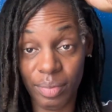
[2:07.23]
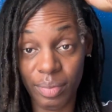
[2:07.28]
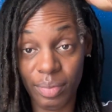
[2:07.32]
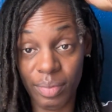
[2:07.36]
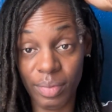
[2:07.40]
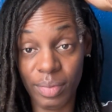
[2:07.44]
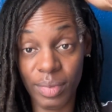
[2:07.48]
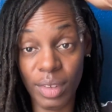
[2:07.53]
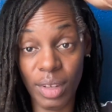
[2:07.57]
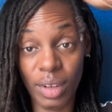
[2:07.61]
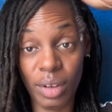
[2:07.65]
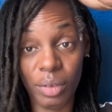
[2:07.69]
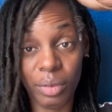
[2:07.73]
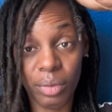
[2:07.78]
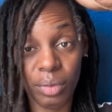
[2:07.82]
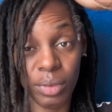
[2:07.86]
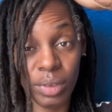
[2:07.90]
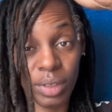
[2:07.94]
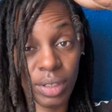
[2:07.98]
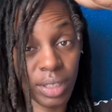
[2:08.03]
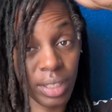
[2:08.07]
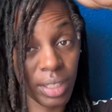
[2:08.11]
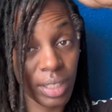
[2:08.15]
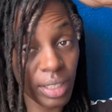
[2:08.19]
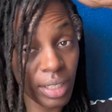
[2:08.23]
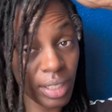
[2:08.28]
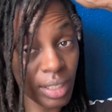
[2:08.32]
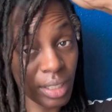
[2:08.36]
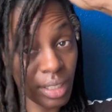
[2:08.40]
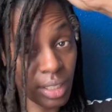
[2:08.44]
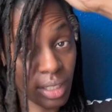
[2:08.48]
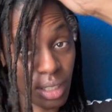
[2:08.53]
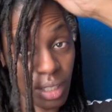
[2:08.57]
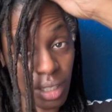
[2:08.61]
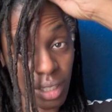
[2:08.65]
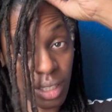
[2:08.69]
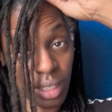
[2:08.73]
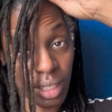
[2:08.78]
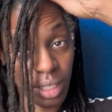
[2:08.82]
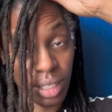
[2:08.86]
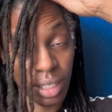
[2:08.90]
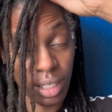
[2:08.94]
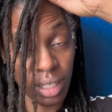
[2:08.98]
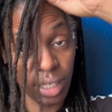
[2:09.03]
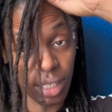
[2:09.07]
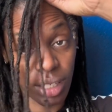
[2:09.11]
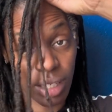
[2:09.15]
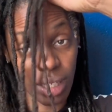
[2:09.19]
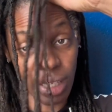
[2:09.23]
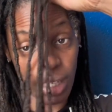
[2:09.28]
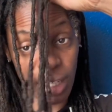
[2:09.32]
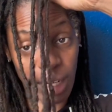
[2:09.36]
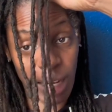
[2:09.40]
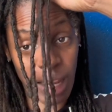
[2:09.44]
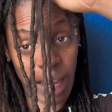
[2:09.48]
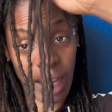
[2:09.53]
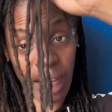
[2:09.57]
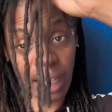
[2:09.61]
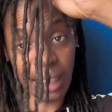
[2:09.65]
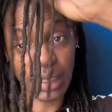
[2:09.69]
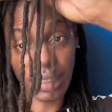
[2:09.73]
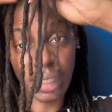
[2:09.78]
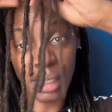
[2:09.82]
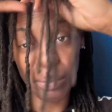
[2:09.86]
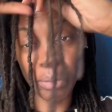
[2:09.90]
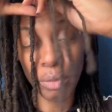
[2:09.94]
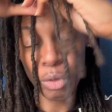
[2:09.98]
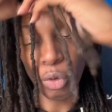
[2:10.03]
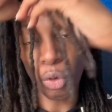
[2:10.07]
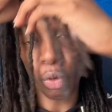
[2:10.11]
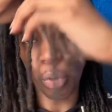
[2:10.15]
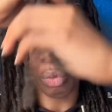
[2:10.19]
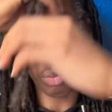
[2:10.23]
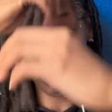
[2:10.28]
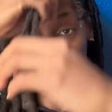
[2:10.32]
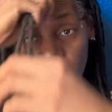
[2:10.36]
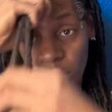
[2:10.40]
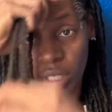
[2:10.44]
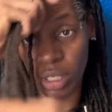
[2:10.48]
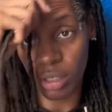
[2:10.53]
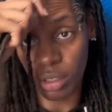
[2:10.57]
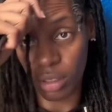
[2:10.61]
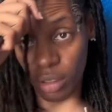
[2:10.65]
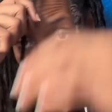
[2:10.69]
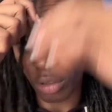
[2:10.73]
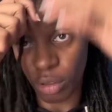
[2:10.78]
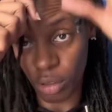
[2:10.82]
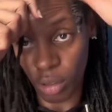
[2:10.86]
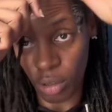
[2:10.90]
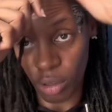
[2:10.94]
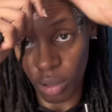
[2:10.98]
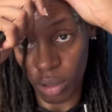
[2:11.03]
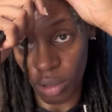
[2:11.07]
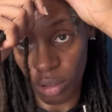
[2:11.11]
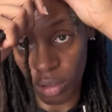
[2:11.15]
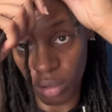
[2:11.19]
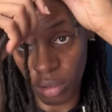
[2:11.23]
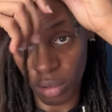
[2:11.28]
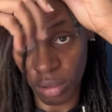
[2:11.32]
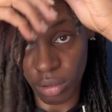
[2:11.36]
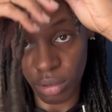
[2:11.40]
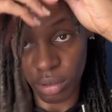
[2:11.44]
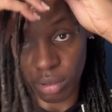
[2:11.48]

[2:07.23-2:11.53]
Now one, and as I'm going along,